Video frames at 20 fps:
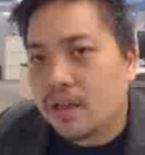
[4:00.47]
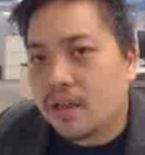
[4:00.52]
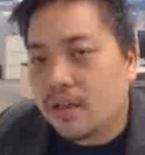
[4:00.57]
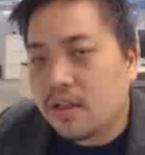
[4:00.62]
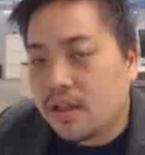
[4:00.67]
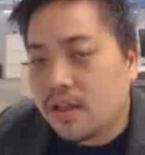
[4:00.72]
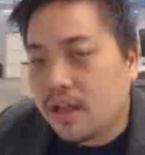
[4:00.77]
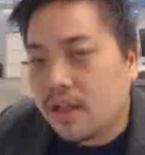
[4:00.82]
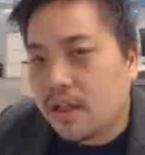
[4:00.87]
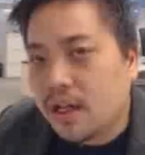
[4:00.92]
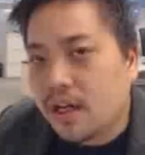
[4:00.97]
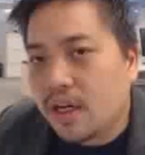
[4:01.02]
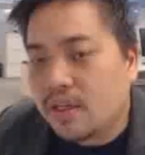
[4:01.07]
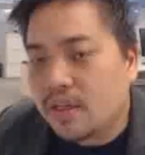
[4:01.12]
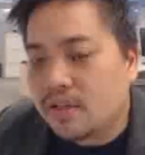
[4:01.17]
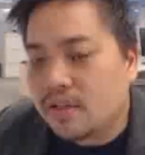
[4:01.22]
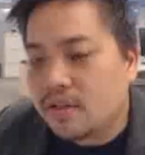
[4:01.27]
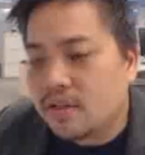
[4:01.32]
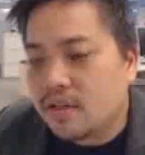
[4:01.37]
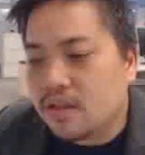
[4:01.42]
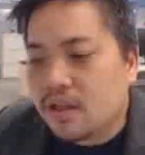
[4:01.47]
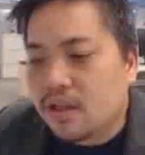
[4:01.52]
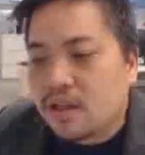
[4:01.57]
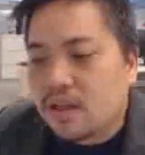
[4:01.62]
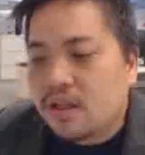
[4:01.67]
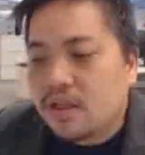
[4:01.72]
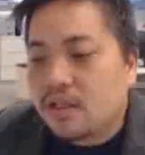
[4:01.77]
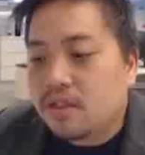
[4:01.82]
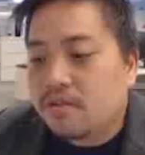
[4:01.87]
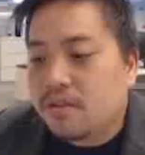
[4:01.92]
data analysis.
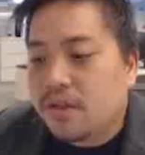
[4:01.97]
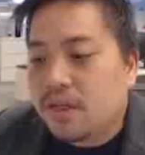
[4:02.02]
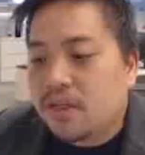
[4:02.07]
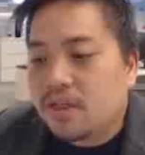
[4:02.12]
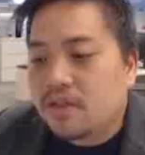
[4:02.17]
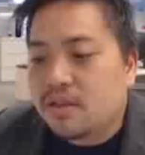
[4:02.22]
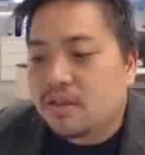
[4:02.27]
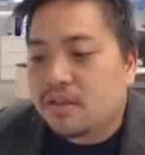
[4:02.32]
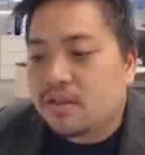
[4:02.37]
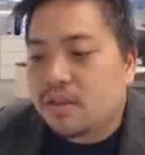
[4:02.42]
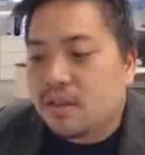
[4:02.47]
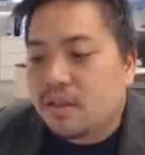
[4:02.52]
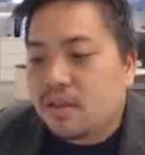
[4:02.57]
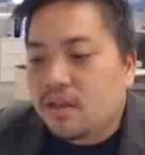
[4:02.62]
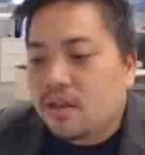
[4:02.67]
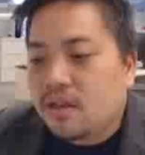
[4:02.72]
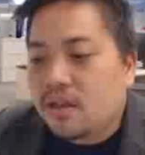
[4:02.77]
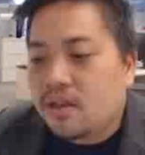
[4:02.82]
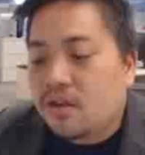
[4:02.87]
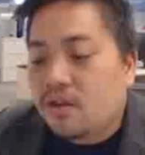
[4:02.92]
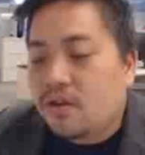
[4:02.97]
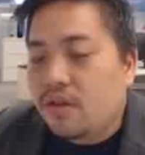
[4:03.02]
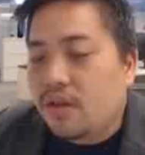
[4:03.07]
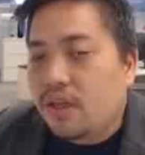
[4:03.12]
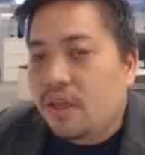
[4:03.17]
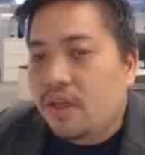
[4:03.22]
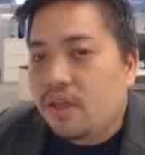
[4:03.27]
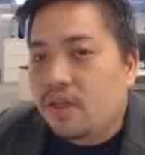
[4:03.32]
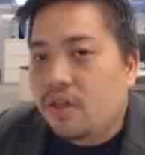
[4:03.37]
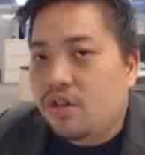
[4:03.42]
It's because you only
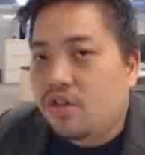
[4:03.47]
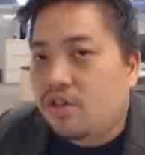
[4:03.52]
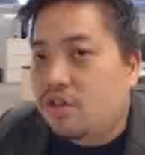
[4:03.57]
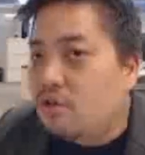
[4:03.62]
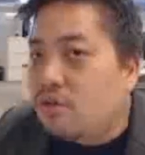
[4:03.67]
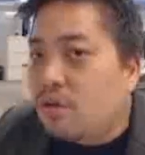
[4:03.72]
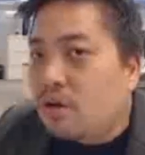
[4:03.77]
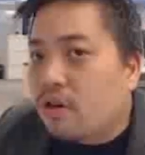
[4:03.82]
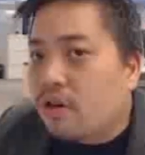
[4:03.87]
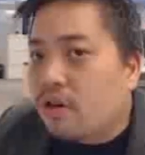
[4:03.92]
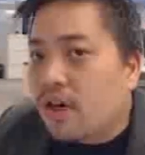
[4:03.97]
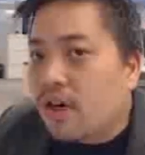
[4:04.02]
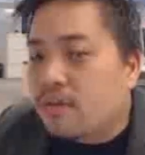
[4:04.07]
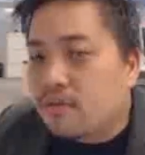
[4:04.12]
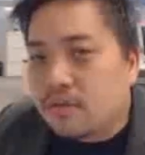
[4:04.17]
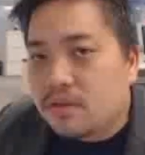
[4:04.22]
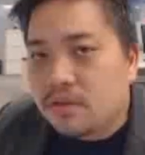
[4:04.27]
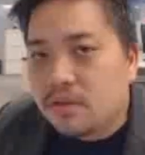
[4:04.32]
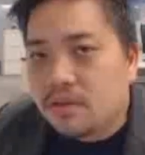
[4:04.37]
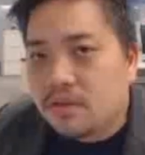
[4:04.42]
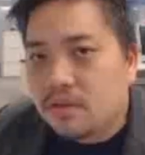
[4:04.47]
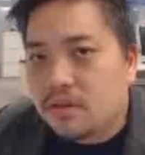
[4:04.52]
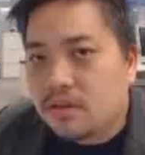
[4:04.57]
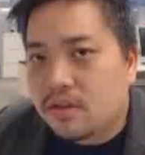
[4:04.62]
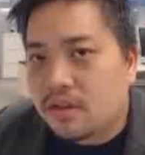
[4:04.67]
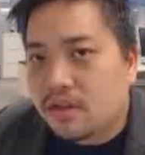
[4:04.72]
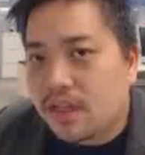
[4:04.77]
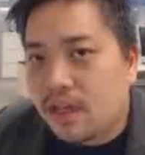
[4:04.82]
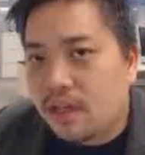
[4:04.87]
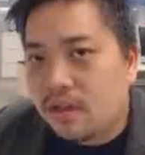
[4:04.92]
need 2 programs
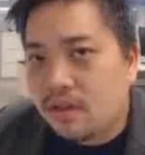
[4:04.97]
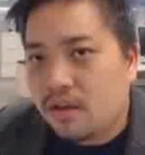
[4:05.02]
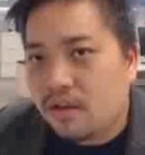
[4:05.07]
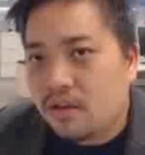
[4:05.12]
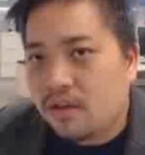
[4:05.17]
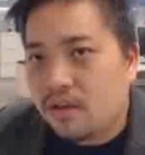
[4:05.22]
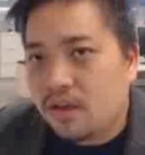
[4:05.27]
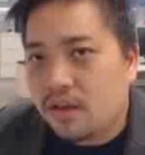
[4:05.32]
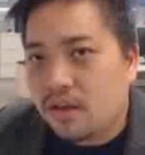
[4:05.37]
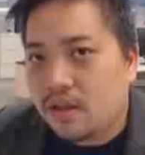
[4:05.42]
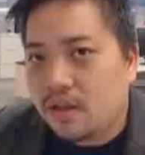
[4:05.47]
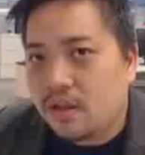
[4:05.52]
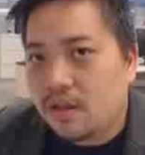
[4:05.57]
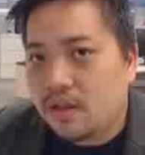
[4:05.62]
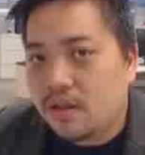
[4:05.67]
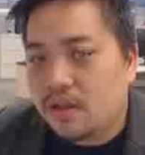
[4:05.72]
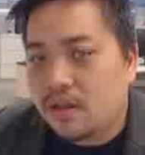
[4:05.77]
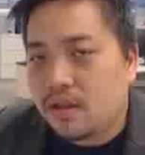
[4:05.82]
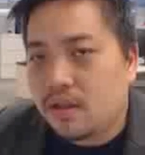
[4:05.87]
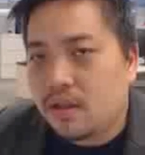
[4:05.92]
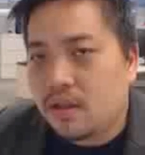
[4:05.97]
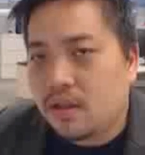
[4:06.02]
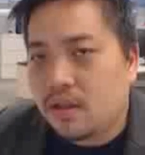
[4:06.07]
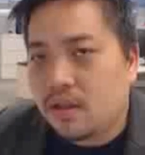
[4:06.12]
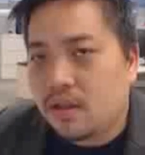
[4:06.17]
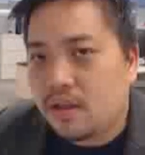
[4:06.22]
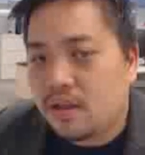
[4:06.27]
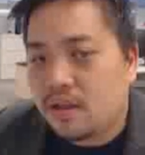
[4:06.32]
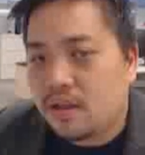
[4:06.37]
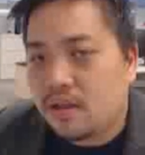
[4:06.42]
to download and
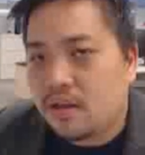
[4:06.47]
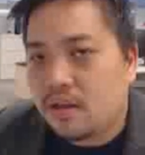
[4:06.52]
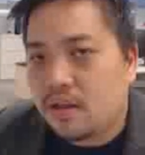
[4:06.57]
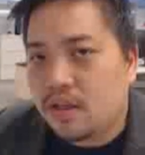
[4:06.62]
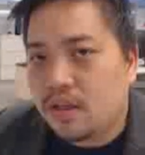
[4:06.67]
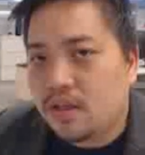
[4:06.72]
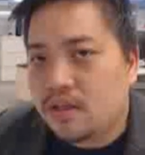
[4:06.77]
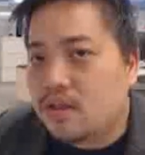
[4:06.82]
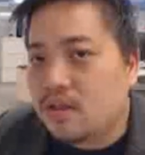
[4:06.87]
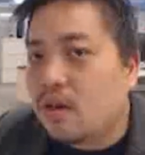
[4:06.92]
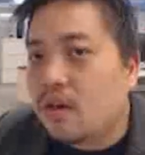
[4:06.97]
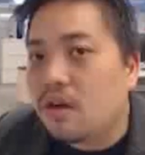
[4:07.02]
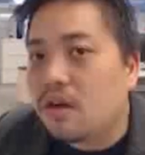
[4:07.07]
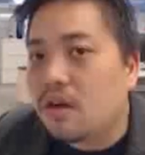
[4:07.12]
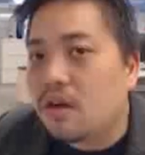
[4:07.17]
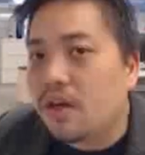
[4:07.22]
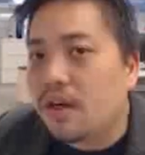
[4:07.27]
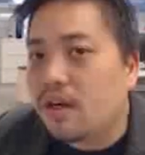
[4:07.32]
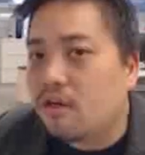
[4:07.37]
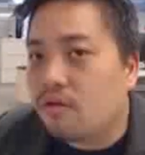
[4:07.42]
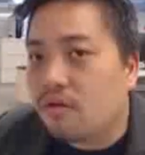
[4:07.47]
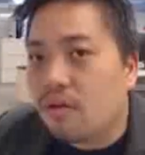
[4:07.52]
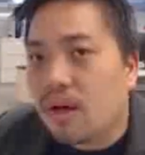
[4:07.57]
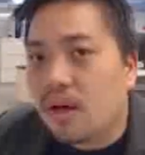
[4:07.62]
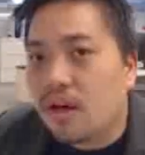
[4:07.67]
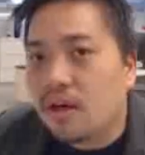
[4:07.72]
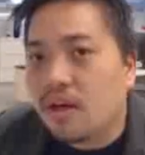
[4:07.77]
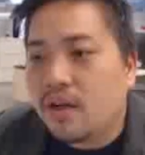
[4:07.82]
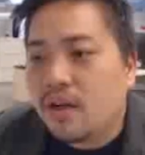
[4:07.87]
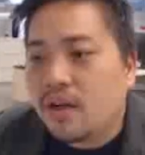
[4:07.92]
install and to
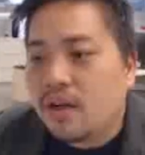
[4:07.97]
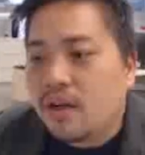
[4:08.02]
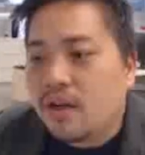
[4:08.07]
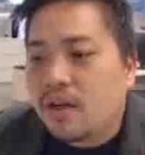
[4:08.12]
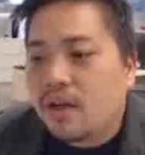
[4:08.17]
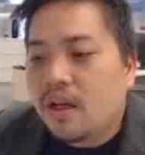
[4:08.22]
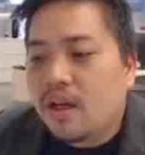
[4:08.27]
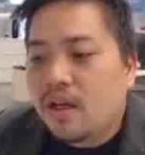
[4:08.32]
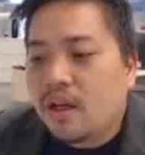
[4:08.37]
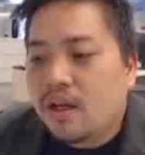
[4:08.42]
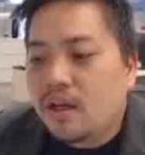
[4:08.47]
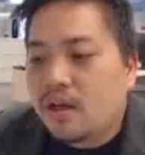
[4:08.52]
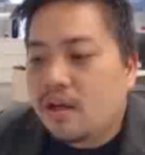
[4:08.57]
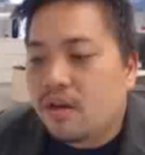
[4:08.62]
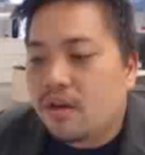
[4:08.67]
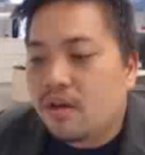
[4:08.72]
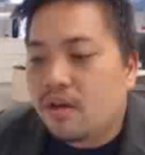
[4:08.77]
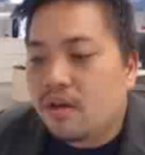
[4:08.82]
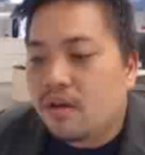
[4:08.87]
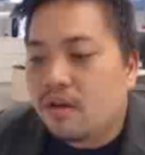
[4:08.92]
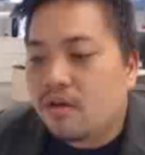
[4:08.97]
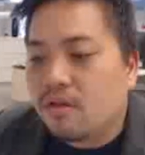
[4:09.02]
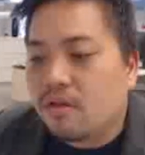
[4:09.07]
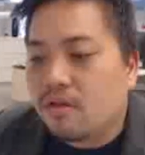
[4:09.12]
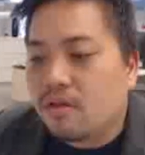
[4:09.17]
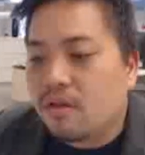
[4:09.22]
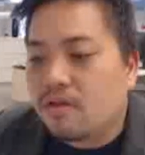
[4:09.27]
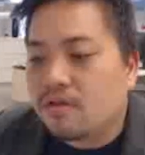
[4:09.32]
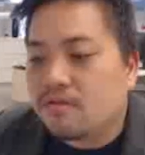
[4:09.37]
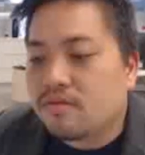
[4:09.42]
run, and you're
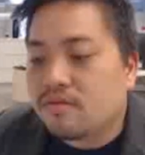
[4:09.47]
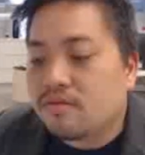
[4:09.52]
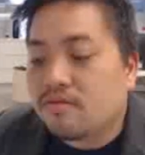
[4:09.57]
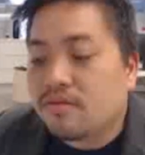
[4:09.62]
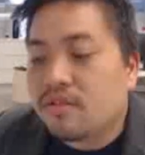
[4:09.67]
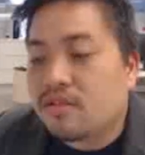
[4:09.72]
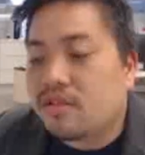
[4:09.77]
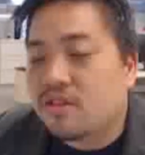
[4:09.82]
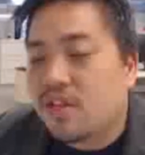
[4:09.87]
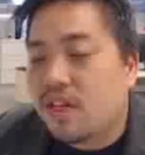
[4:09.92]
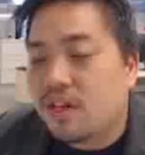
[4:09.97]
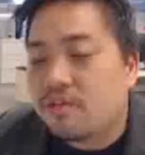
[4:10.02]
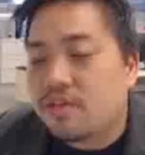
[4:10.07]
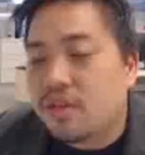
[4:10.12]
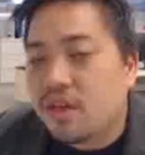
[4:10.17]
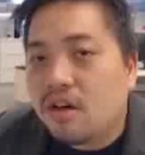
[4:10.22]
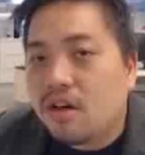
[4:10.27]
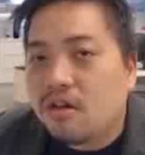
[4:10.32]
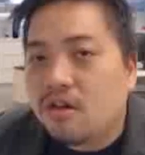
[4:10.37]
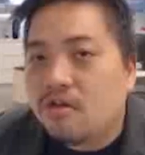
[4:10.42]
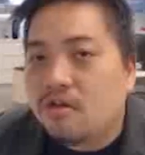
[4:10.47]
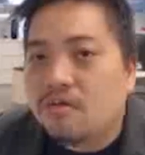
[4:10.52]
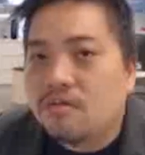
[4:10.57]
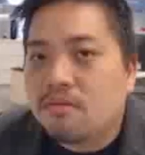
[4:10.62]
set up to go.